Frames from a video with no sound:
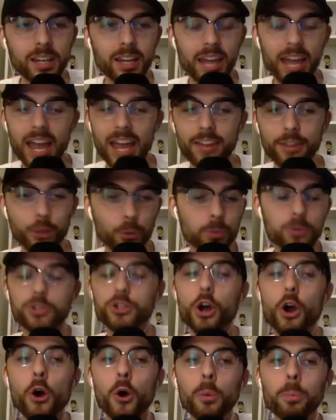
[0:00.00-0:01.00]
and there was
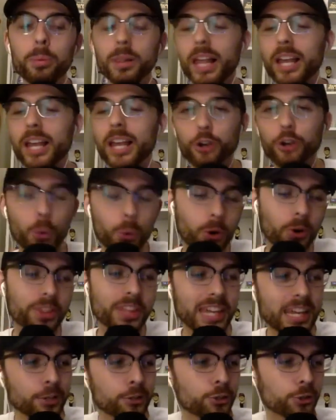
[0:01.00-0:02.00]
no player going on
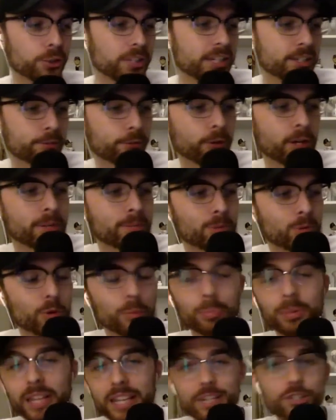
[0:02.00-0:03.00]
the injured list for him to
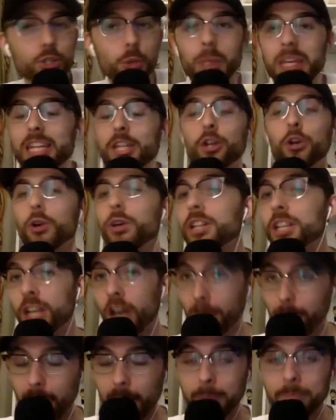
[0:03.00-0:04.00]
replace, so he couldn't
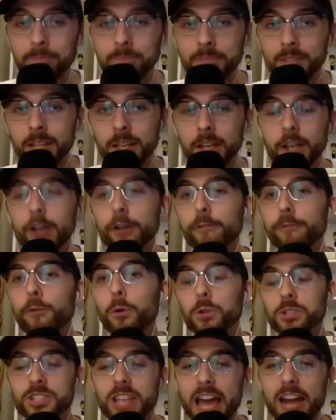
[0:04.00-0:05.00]
come up
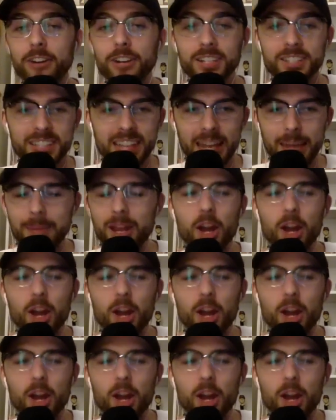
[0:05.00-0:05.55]
for Saturday's game.